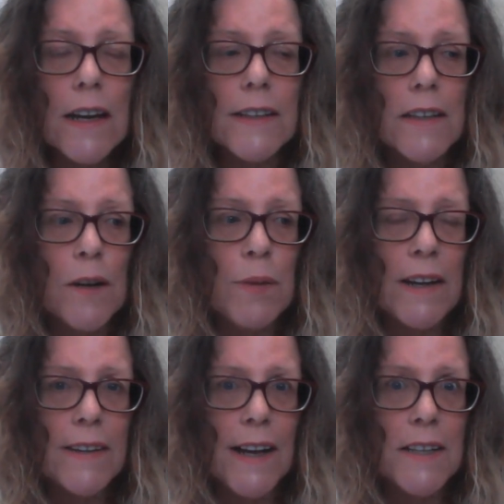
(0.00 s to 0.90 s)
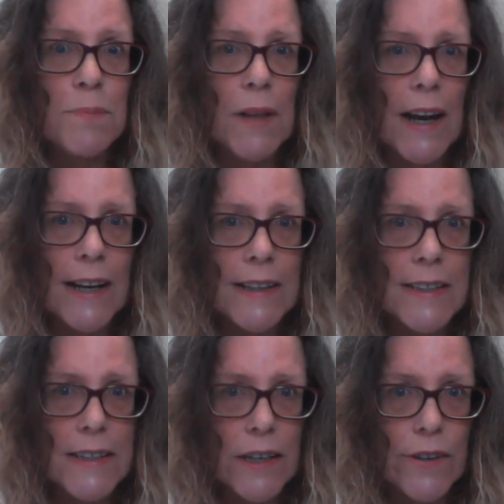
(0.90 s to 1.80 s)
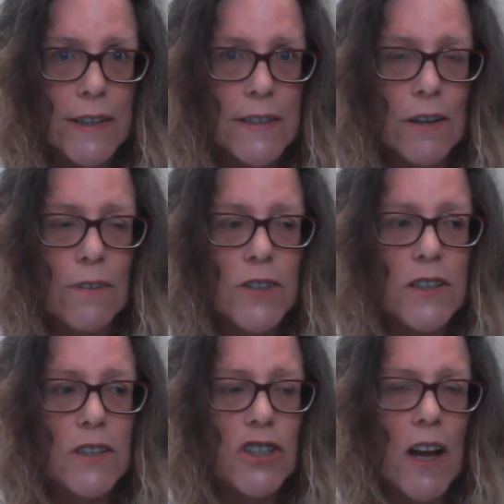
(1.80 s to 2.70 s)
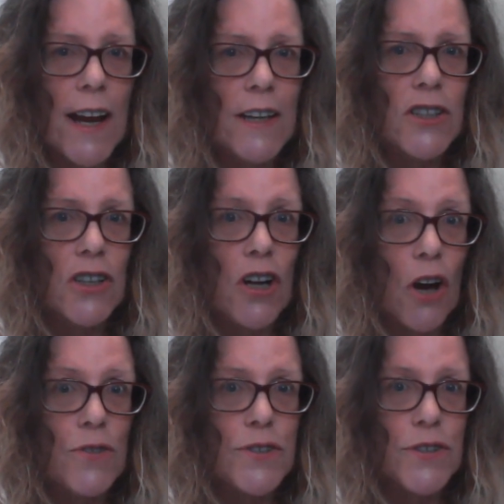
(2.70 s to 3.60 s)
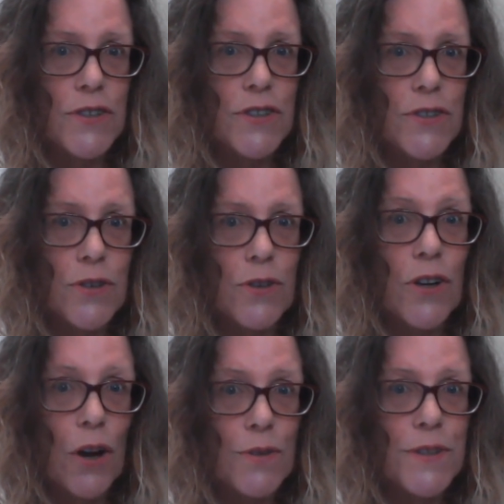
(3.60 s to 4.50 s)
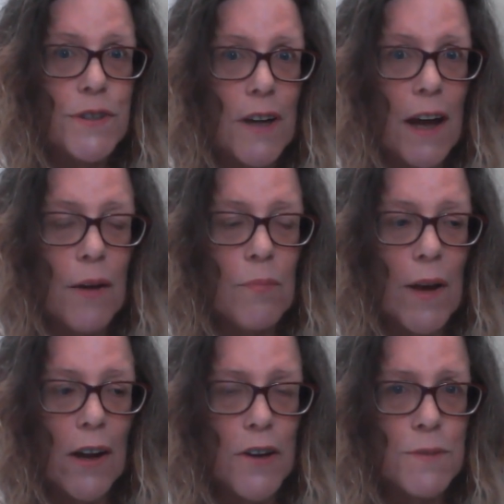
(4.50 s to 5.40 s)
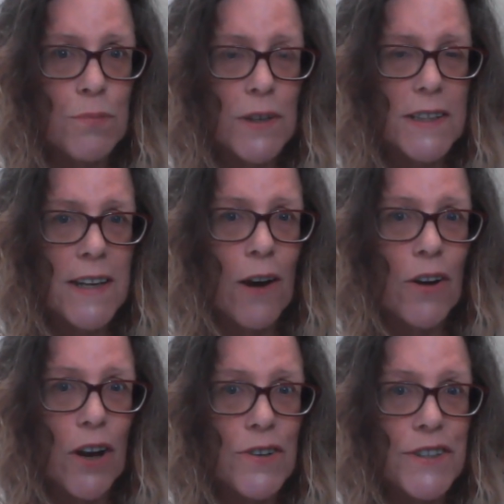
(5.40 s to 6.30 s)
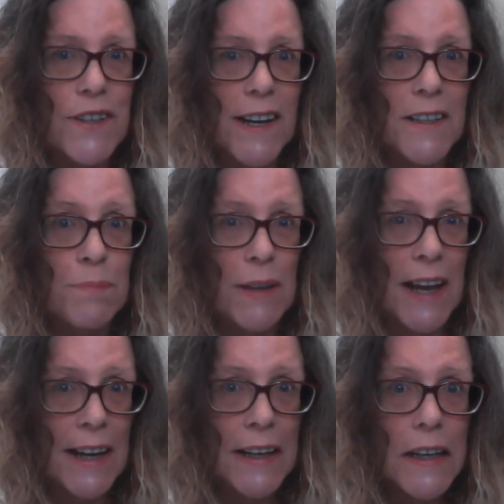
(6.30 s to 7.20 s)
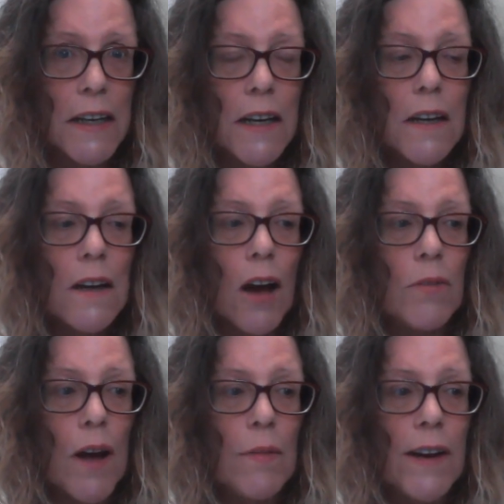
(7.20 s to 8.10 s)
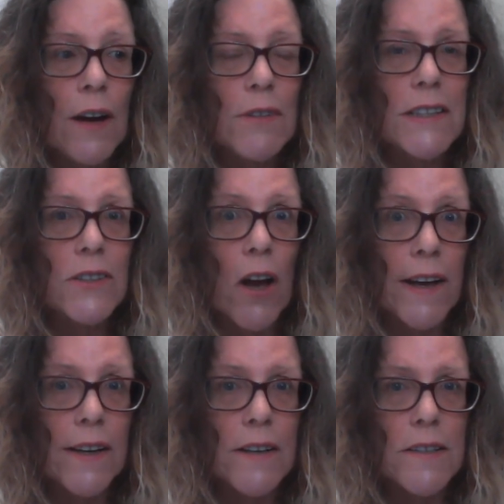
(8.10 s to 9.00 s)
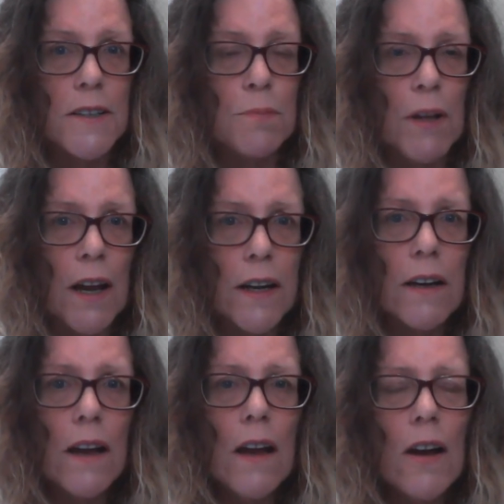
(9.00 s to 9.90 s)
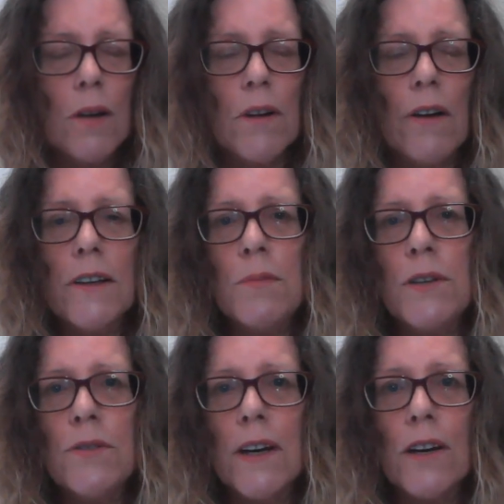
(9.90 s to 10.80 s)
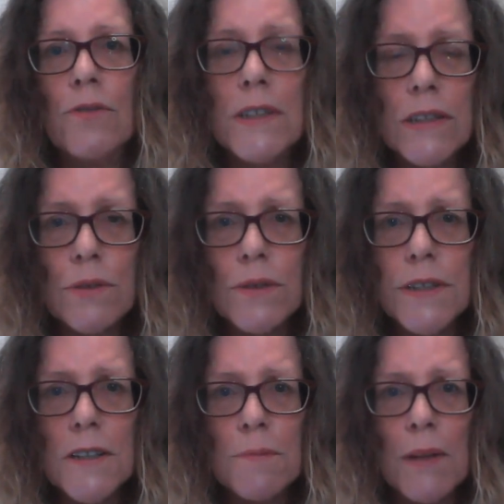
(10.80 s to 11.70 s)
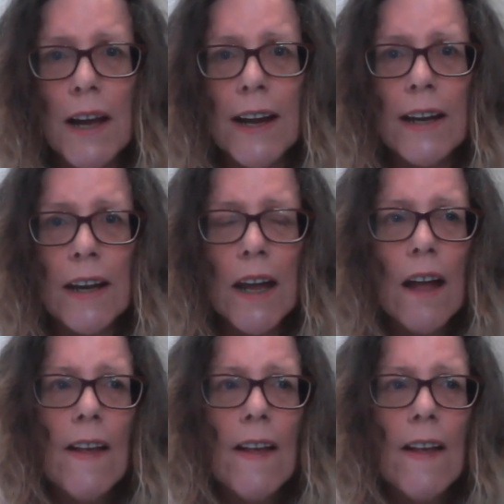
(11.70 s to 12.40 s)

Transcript: It's going to be in the Explain series. So I've just changed ghosts to ghosts. Um, my ghost book is now Ghost Explained. I'm coming out with Psychics Explained. I'm going to be doing Crystals Explained,